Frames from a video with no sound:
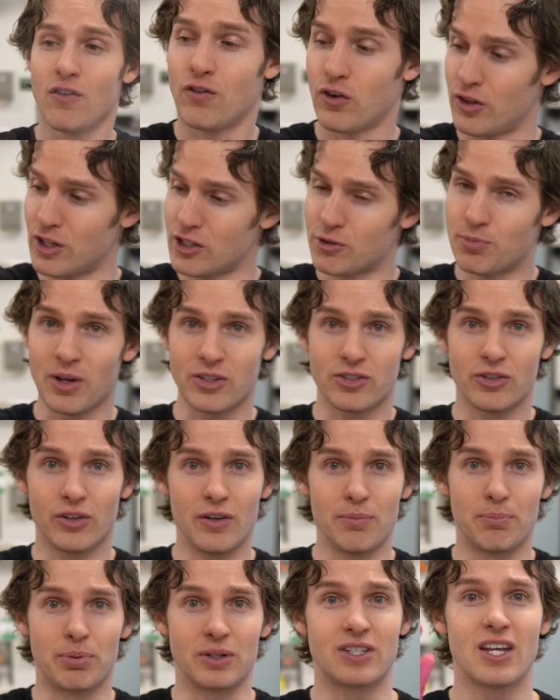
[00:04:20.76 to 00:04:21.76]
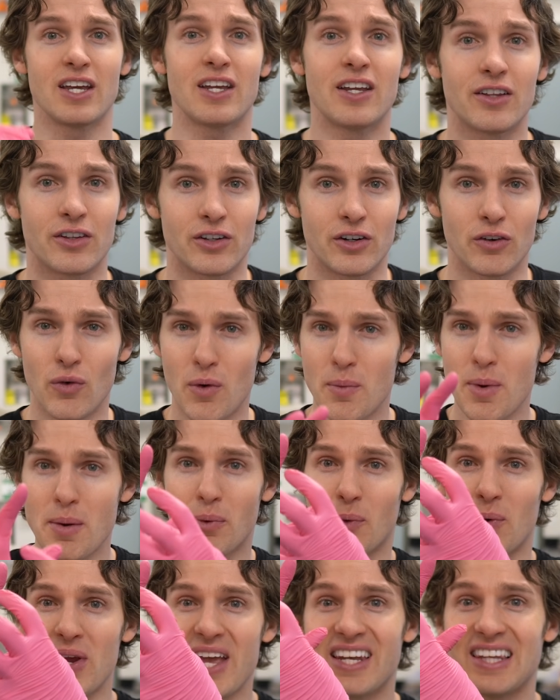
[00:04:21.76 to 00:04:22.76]
For this muscle in particular,
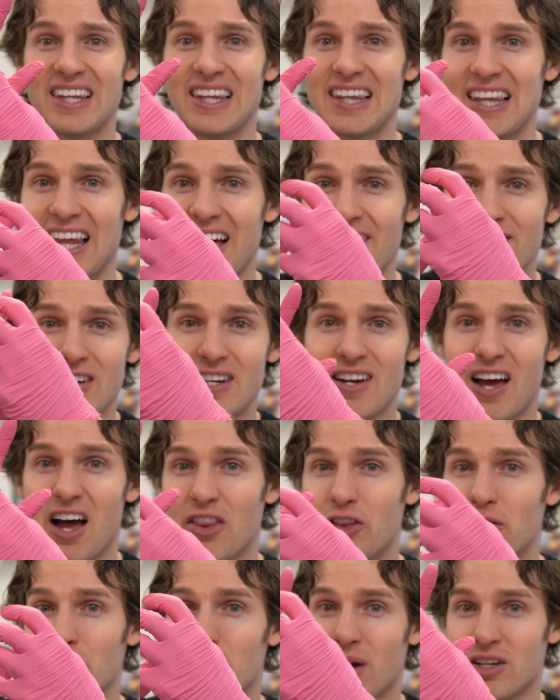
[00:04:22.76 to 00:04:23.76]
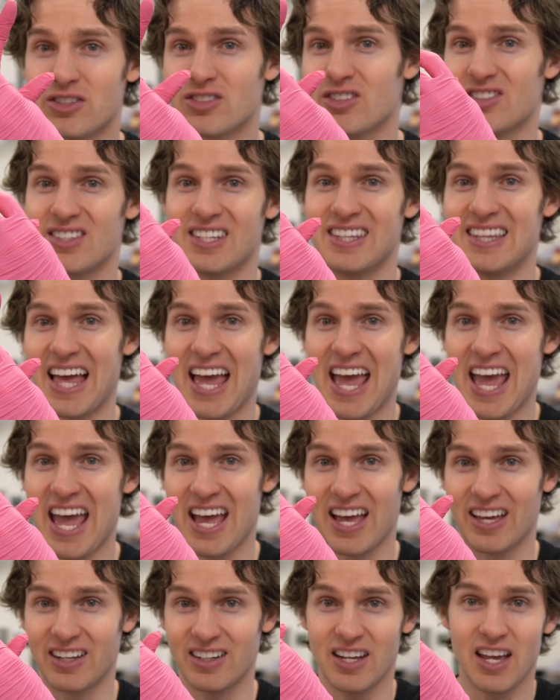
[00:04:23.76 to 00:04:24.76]
remember we had 11 other muscles in the
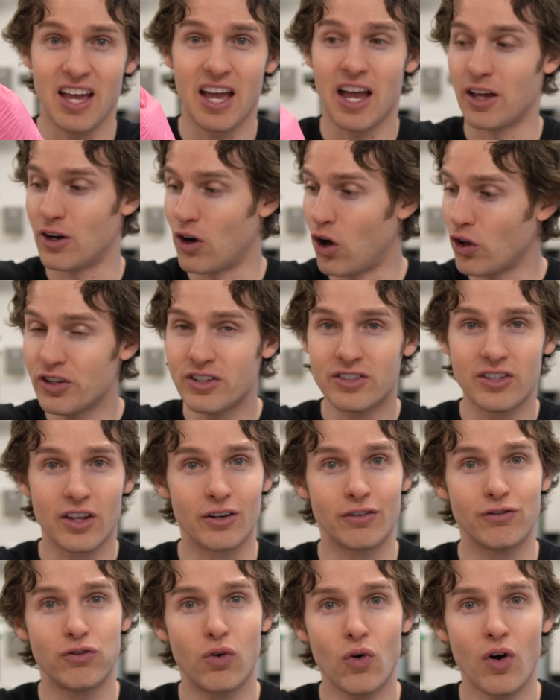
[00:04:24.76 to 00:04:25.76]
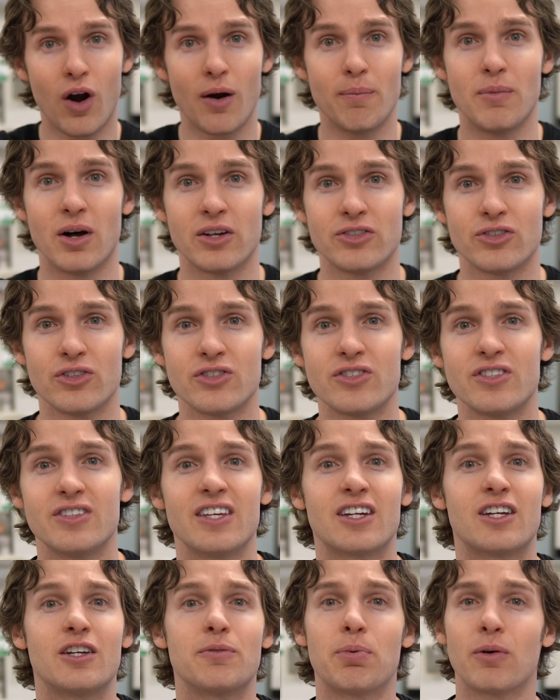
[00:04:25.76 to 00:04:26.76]
hand and all these other forearm muscles
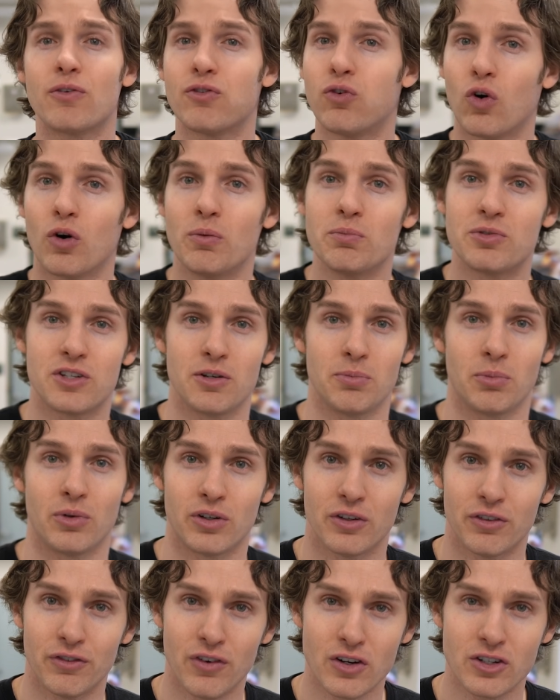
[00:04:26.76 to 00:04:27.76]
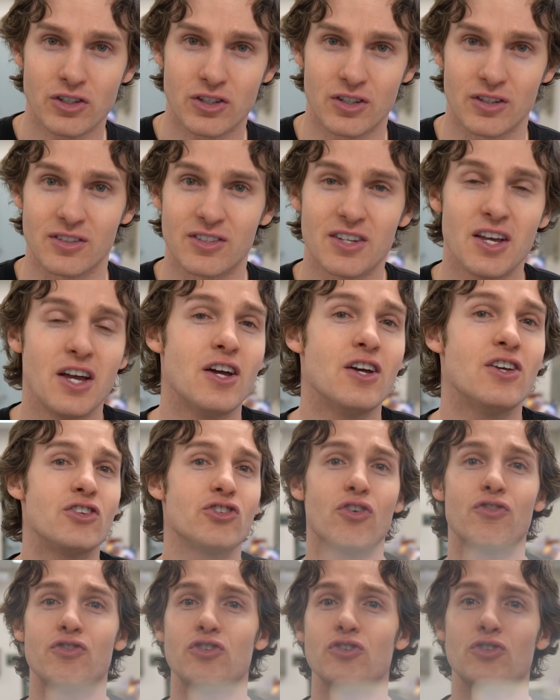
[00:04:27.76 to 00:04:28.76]
that could perform similar functions.
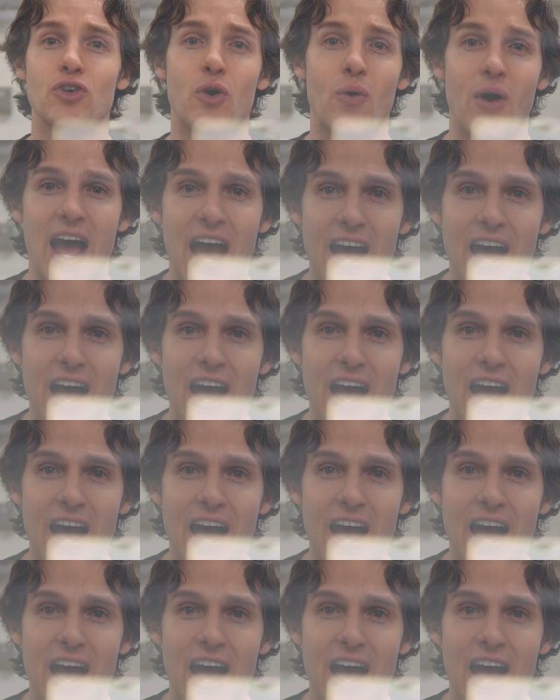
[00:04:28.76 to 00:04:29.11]
So if you don't